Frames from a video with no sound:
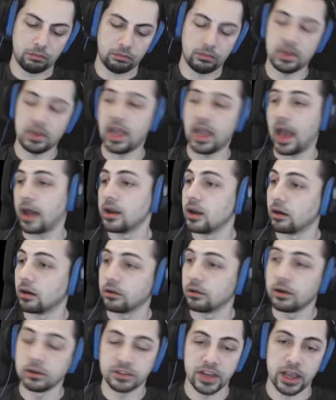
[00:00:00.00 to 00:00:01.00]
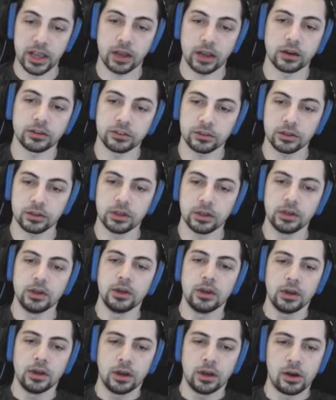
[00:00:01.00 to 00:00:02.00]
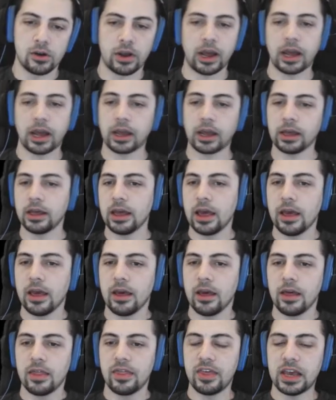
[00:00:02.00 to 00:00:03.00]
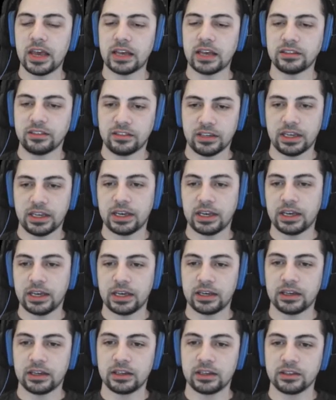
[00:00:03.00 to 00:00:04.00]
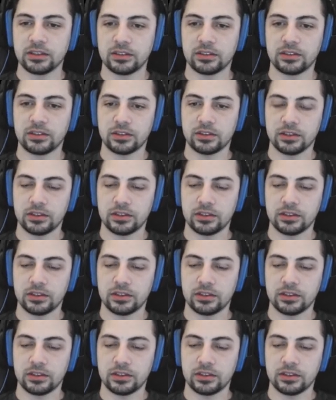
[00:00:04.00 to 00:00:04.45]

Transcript: Yeah, no takers. Okay. This is